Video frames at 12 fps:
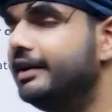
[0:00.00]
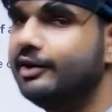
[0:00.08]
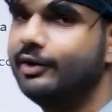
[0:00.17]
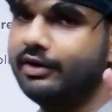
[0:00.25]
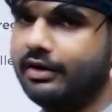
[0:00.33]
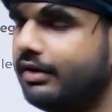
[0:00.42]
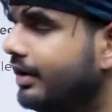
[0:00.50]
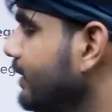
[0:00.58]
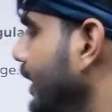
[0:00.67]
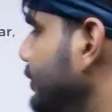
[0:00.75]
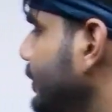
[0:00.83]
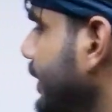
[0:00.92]
your
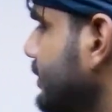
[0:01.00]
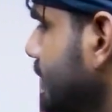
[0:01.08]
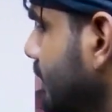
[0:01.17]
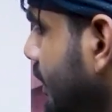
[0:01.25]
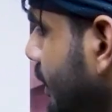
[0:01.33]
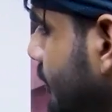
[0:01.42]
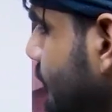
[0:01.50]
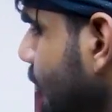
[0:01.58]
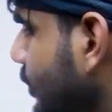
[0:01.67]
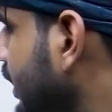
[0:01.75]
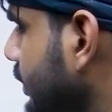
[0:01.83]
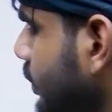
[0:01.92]
education. So
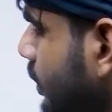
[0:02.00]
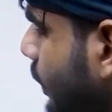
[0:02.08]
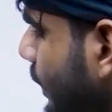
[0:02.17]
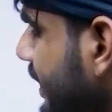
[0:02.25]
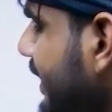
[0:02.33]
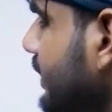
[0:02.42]
you're only